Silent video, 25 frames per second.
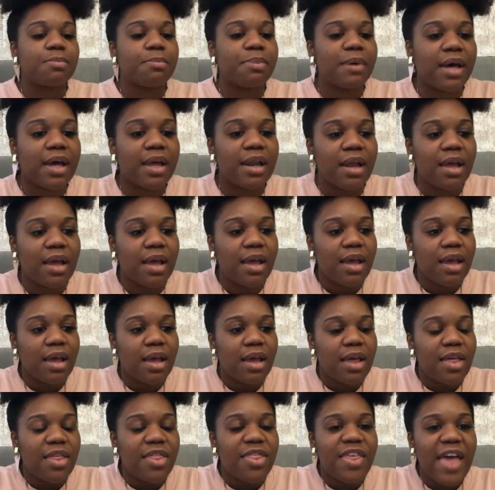But
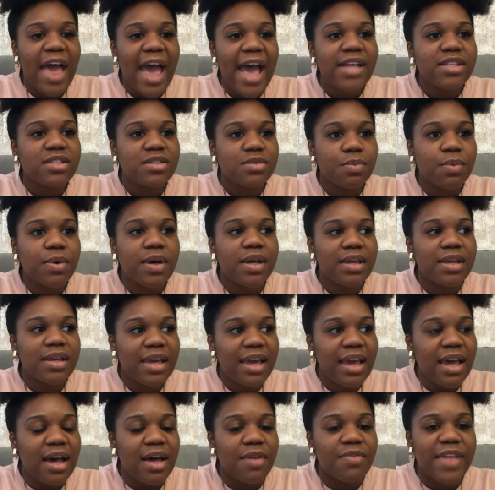that's what
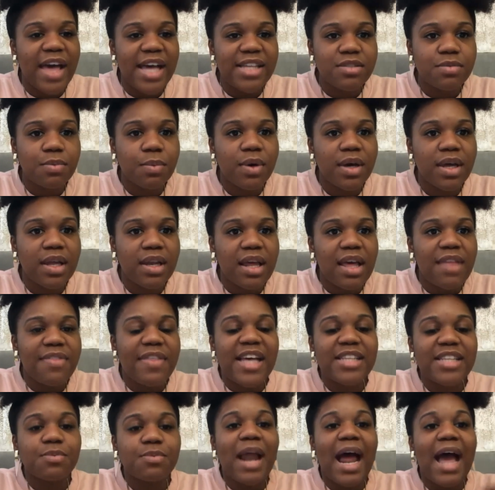yeah that's what
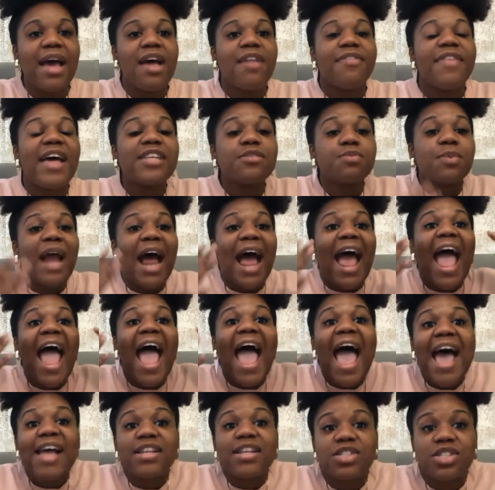that's what i that's what i
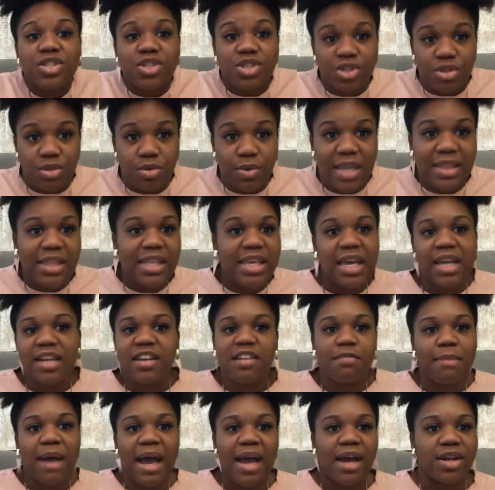had to do at the
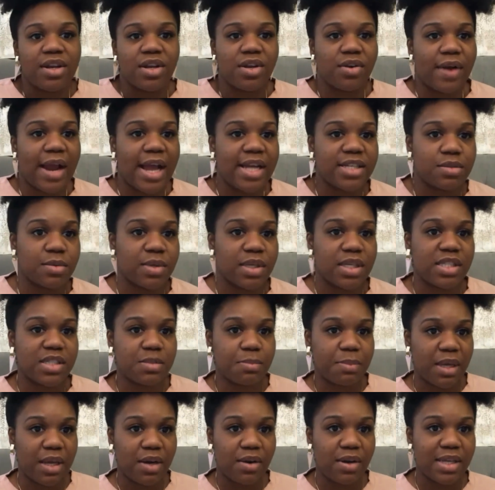end of my undergraduate
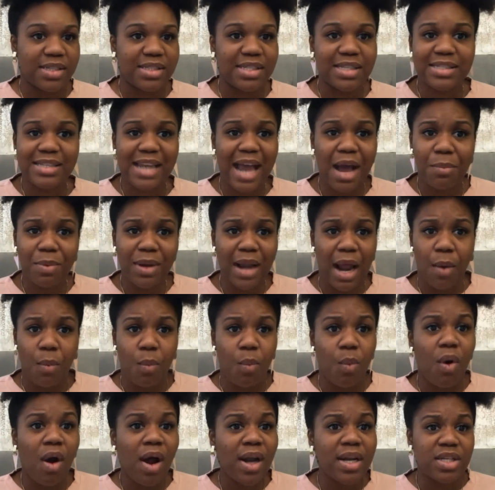experience it's not what i
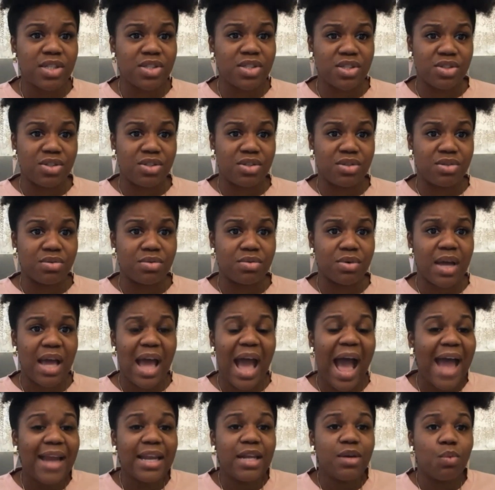wanted to do
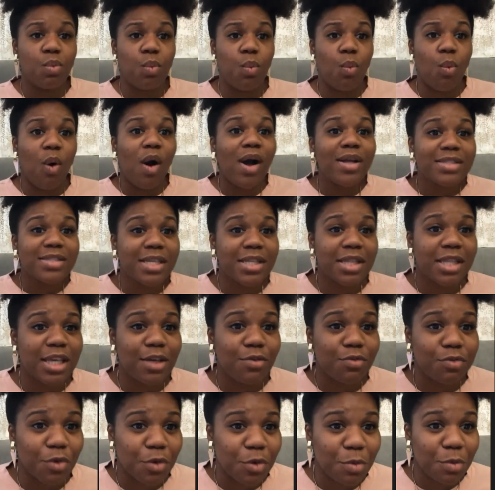i didn't want to
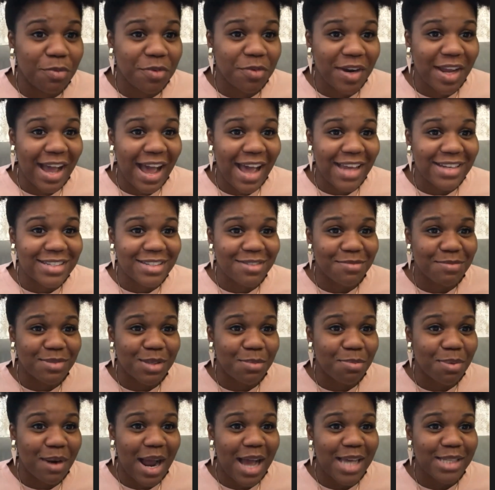leave room for god to
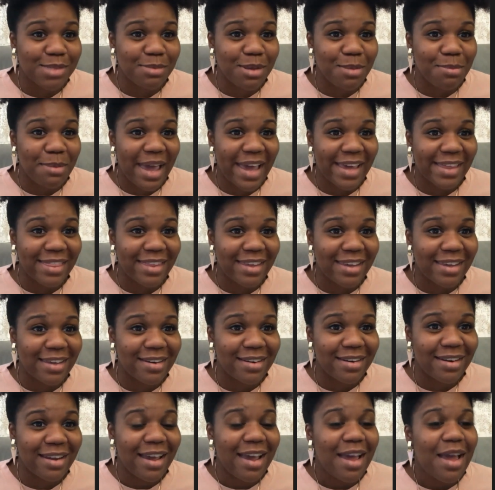surprise me back
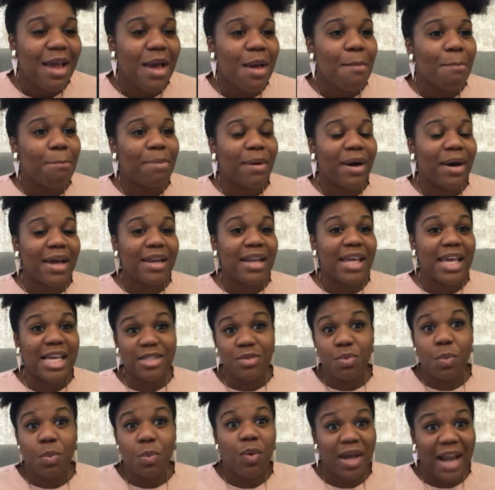then but
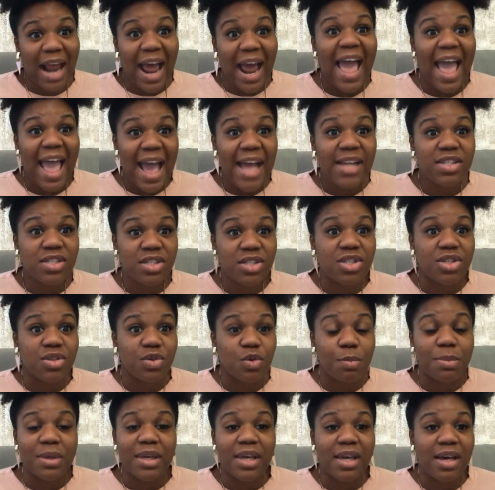it's what i had to
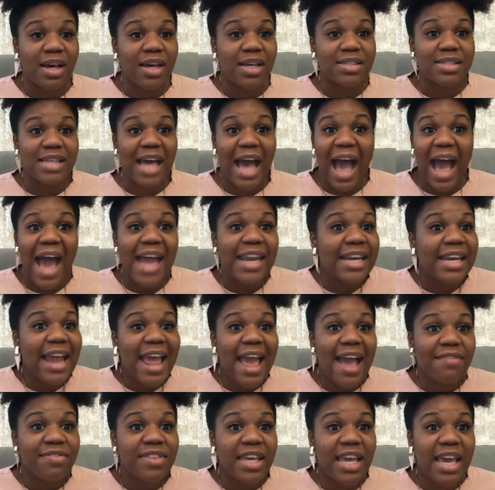do because i didn't
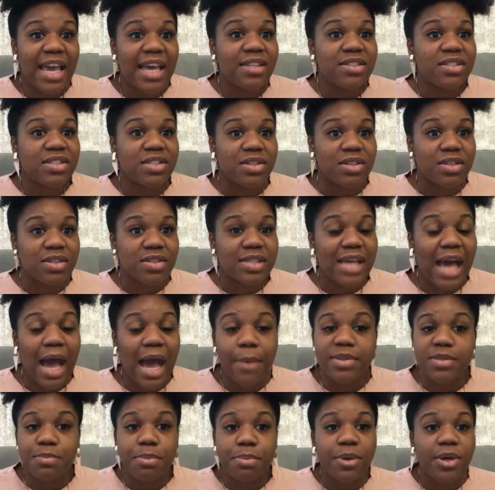have the answers i
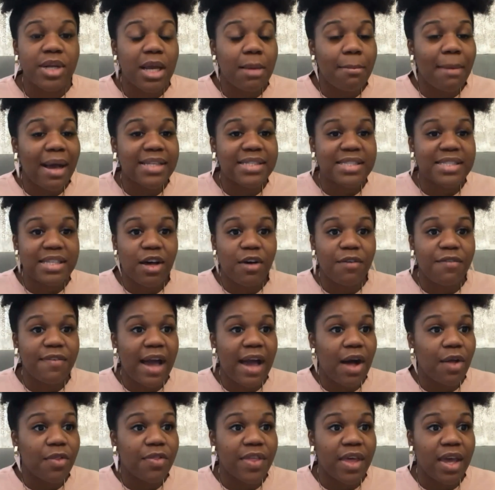was putting myself
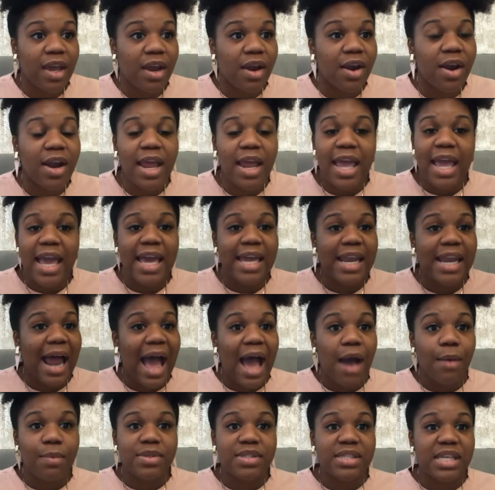out there and
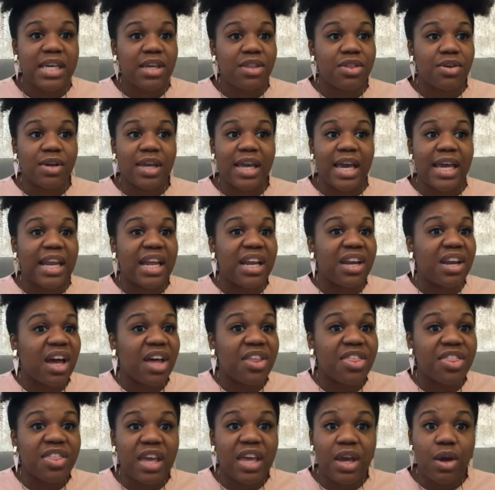i was either getting
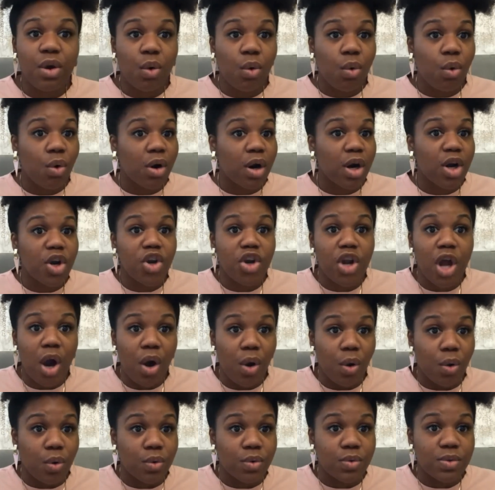nothing or
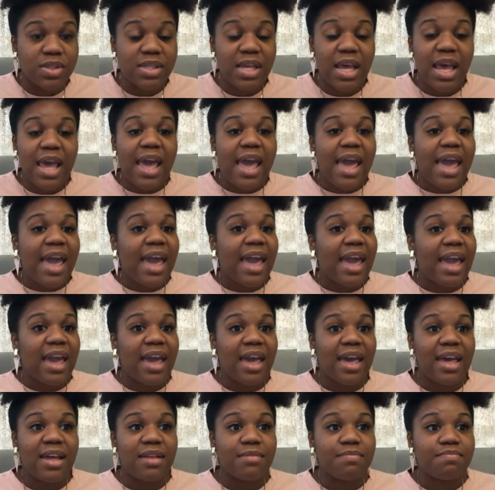no's
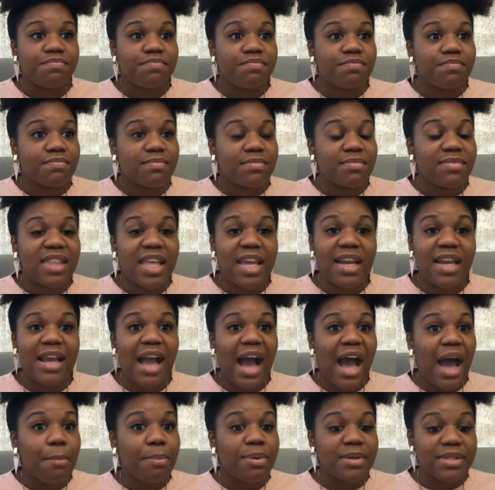and then
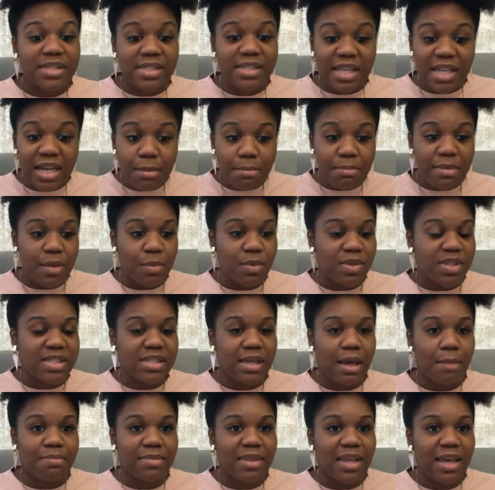god presented me with
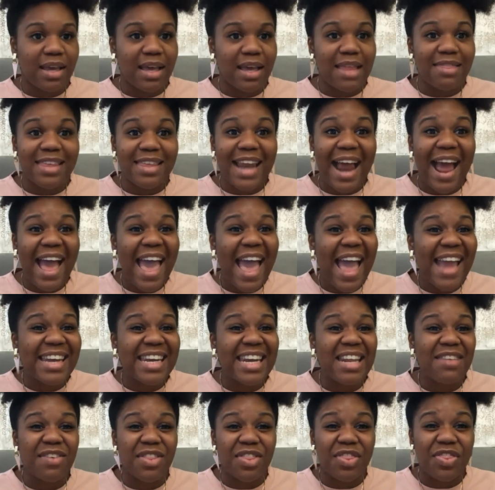something that i
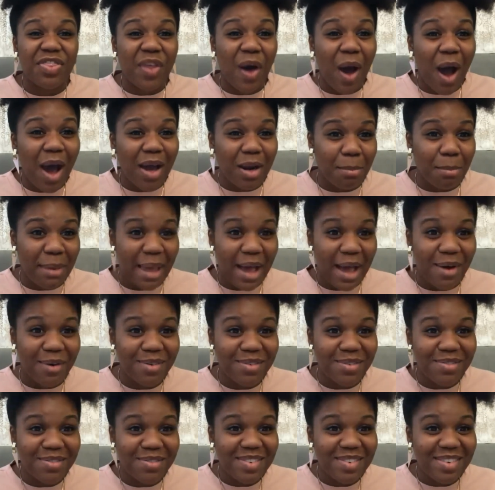hadn't even thought
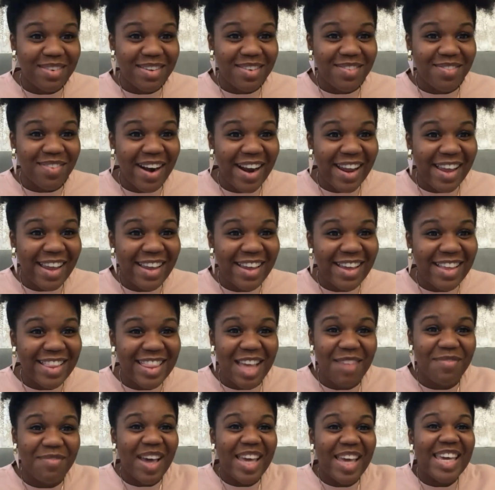about right
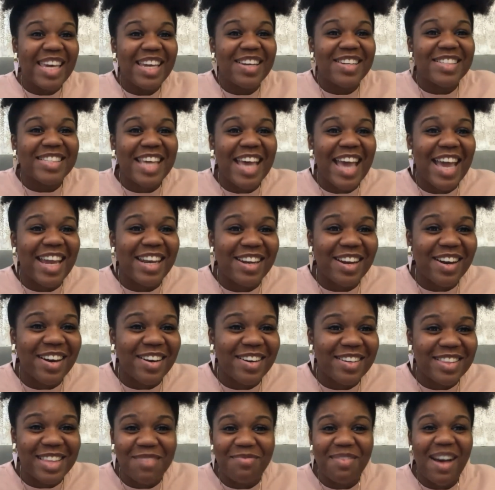that my ears hadn't
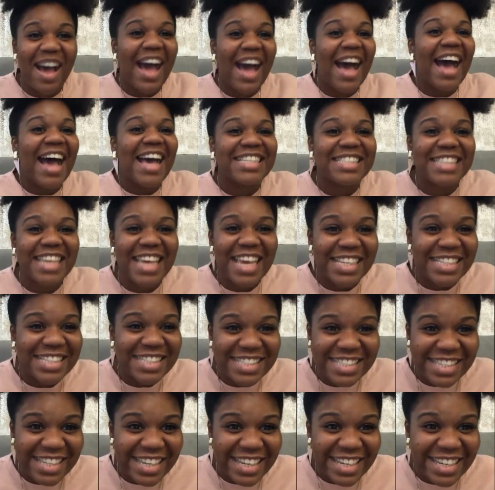heard that my eyes hadn't
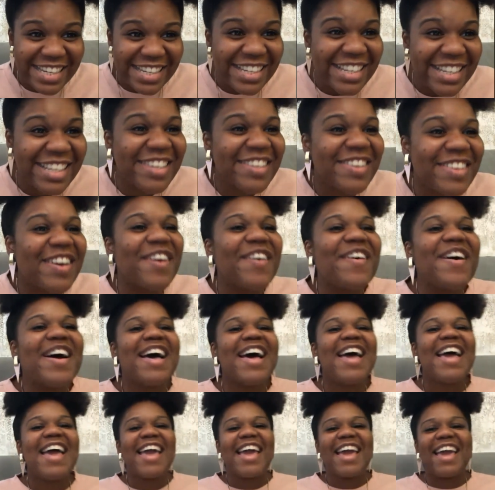seen you know
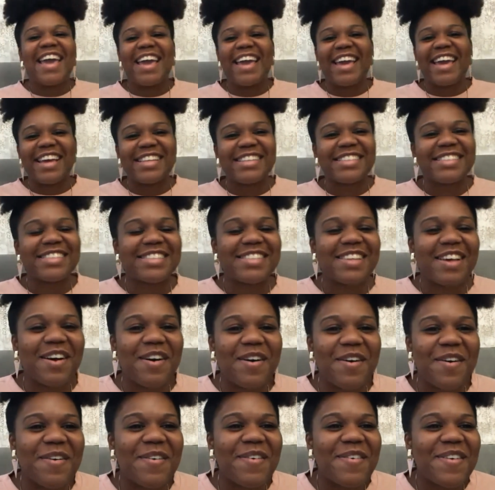and
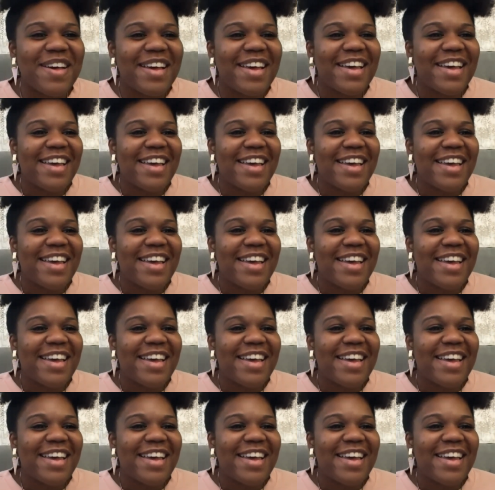so